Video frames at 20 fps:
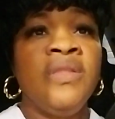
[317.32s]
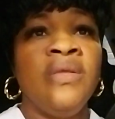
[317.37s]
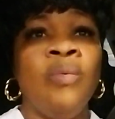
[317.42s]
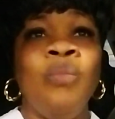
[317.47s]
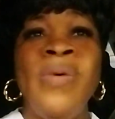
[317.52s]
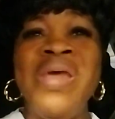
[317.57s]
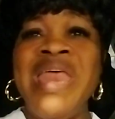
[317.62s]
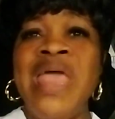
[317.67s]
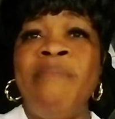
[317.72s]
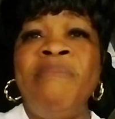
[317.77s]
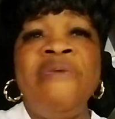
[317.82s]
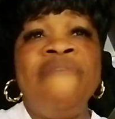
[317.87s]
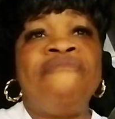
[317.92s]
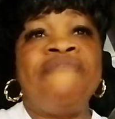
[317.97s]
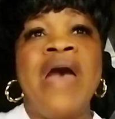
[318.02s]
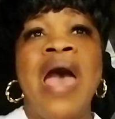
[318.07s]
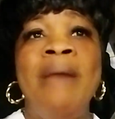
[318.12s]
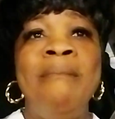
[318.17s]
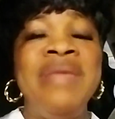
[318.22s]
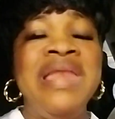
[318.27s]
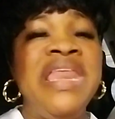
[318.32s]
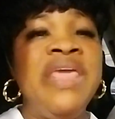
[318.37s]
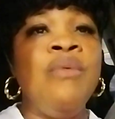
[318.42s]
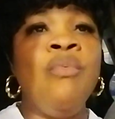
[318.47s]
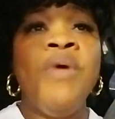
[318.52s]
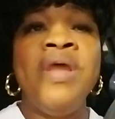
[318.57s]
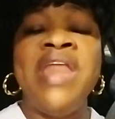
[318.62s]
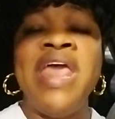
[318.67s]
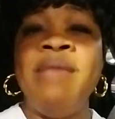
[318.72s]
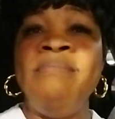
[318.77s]
whether it be family,
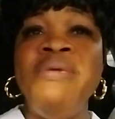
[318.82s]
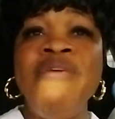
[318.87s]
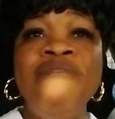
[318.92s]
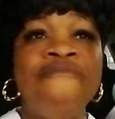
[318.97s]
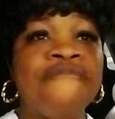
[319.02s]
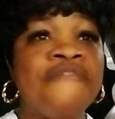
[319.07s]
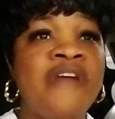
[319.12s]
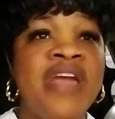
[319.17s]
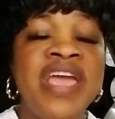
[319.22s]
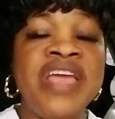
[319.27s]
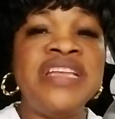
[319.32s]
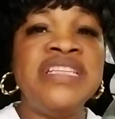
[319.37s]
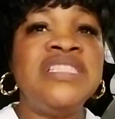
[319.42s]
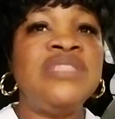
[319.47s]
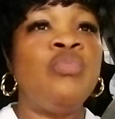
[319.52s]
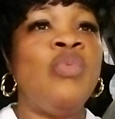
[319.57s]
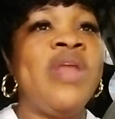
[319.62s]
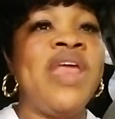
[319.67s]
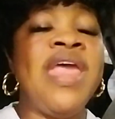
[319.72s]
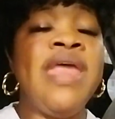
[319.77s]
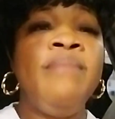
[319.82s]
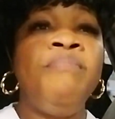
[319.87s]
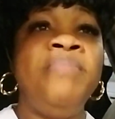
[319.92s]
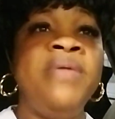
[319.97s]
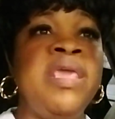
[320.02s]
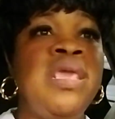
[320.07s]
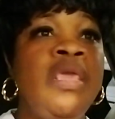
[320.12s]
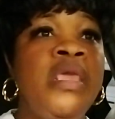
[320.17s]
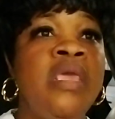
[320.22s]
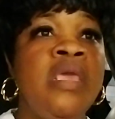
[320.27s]
whether it be friends, whether it
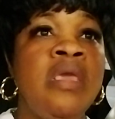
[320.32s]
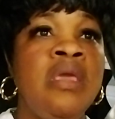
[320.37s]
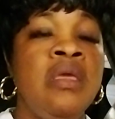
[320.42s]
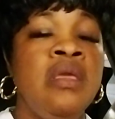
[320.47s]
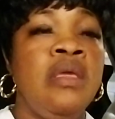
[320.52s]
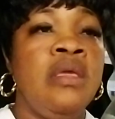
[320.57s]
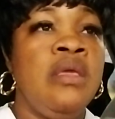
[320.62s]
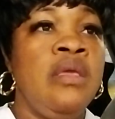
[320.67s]
be,